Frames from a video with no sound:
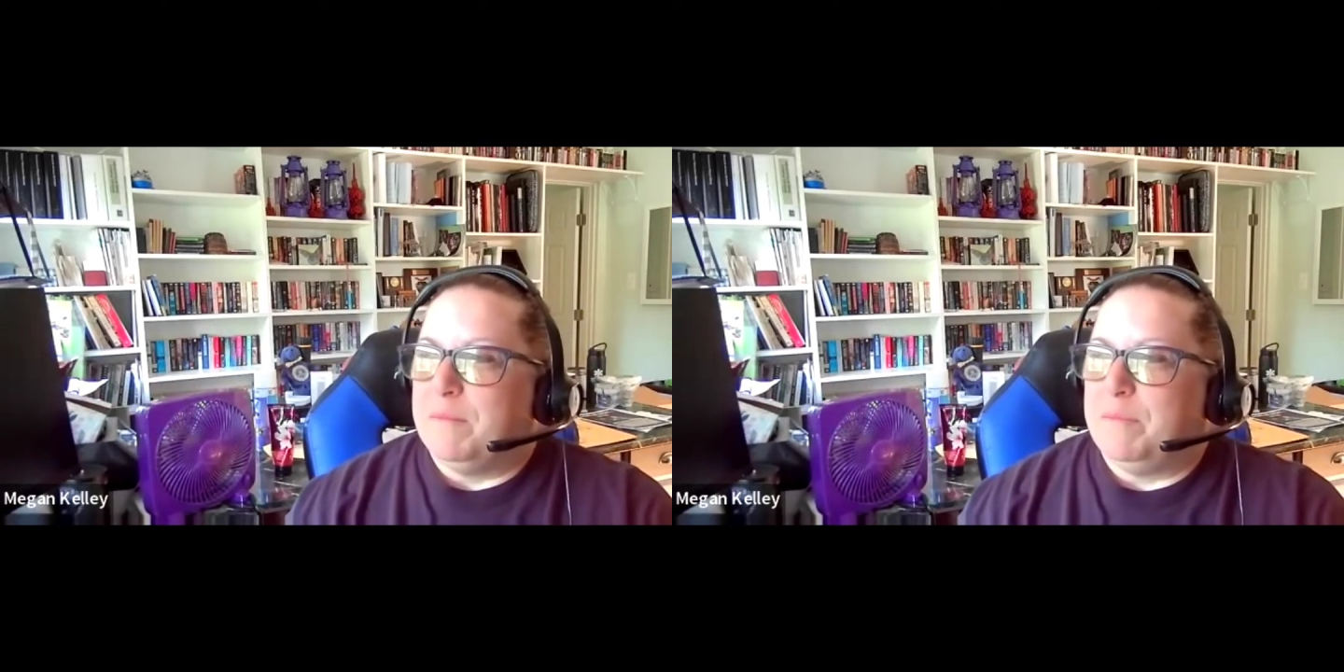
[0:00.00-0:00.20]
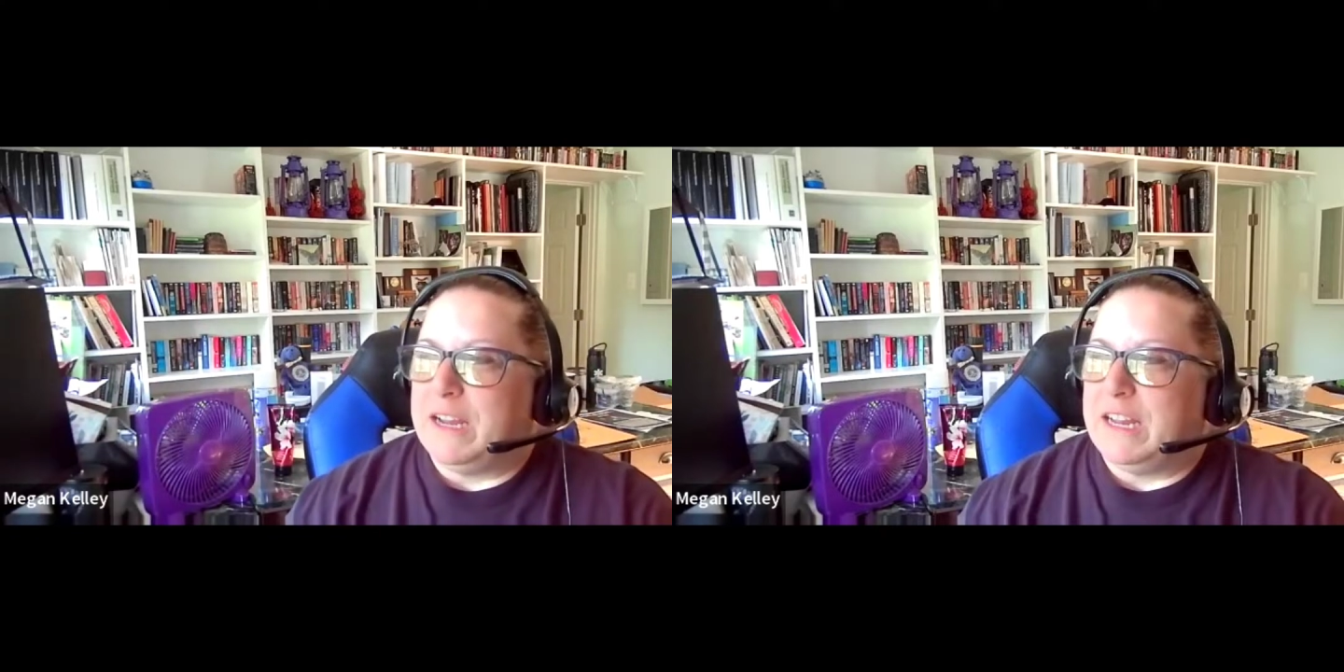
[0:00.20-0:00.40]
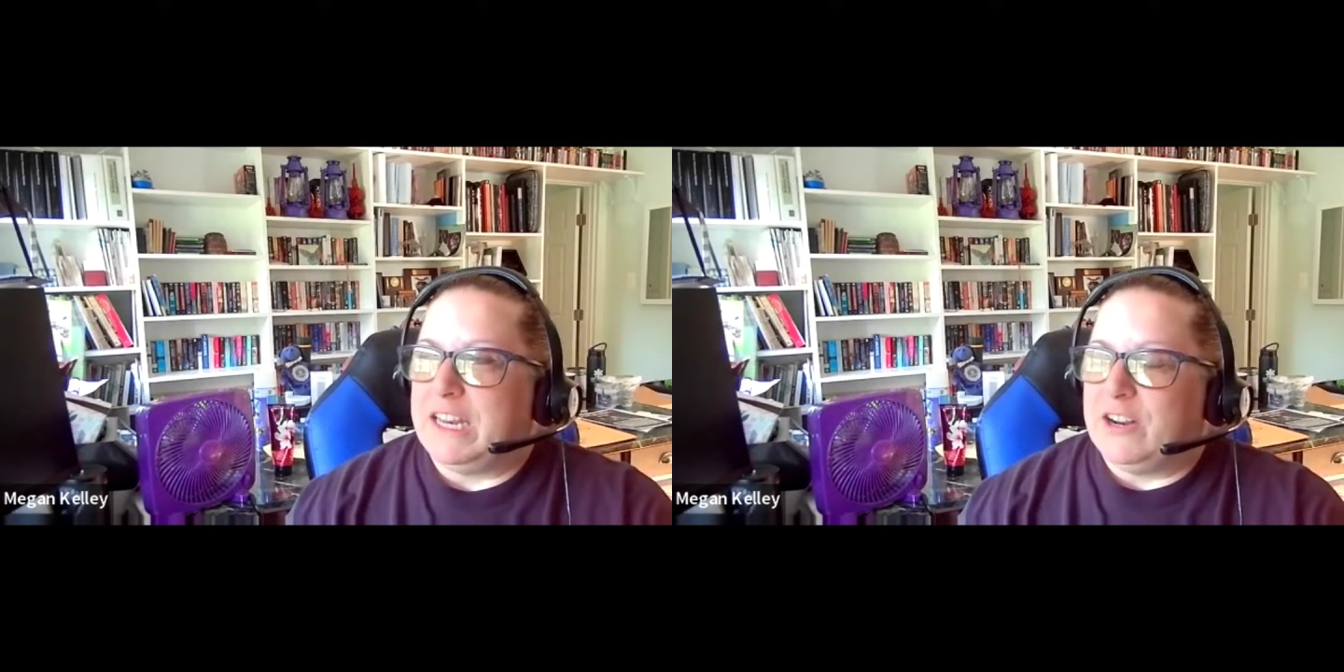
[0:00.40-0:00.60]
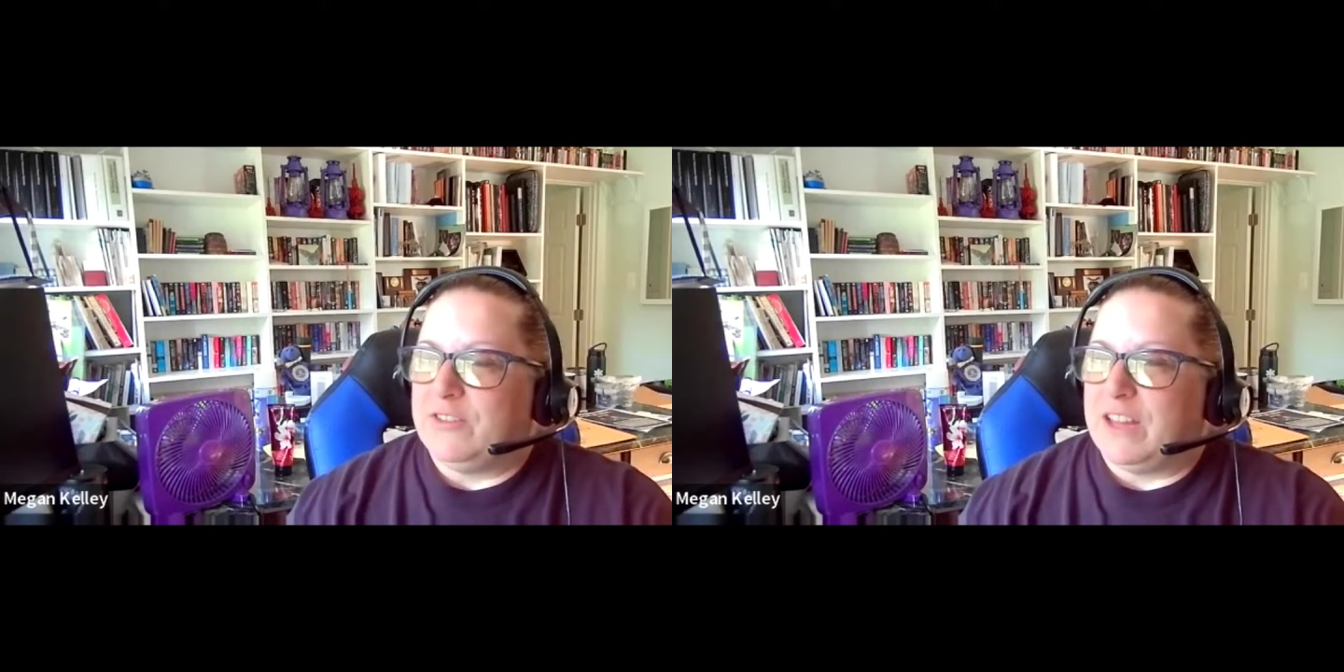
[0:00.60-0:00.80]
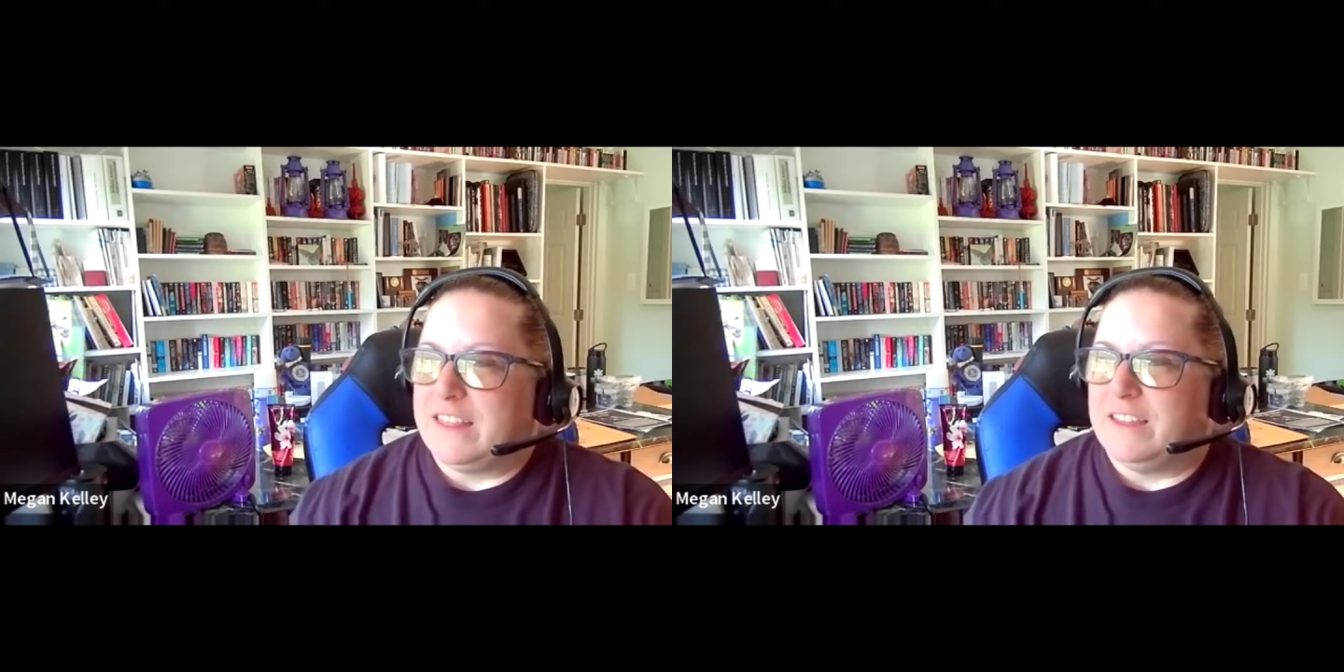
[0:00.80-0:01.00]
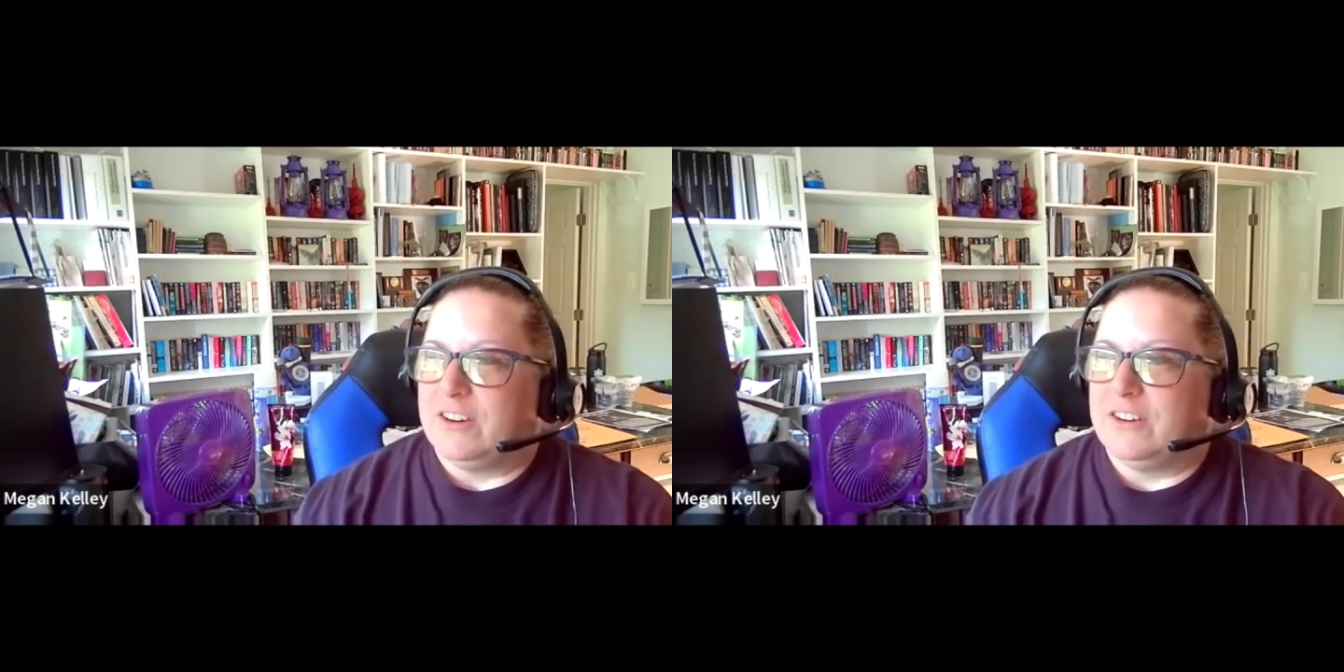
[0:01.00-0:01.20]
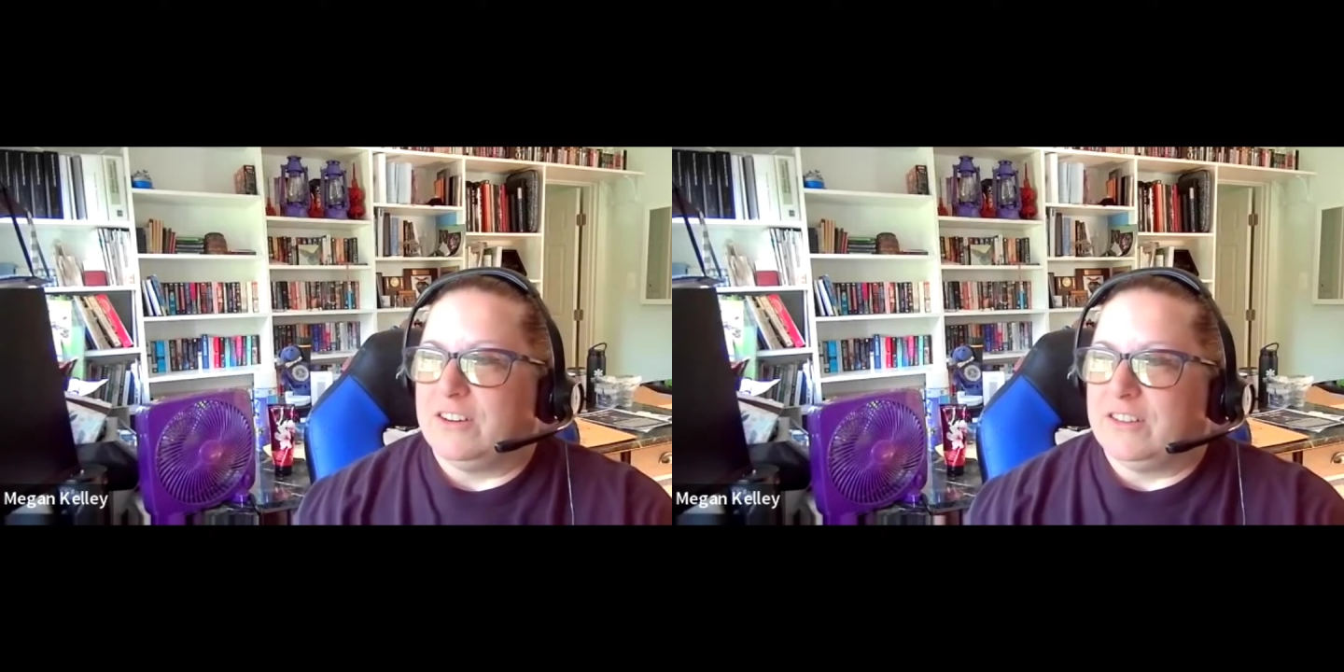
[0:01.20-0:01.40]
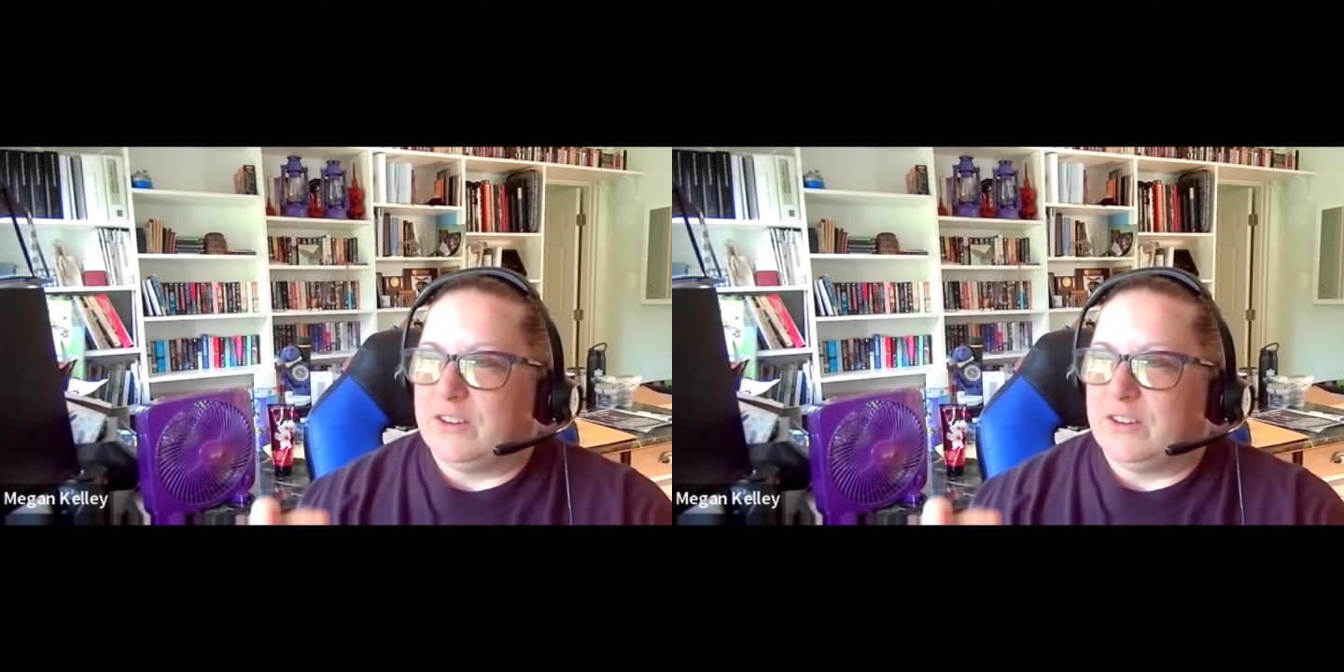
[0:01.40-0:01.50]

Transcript: but like they're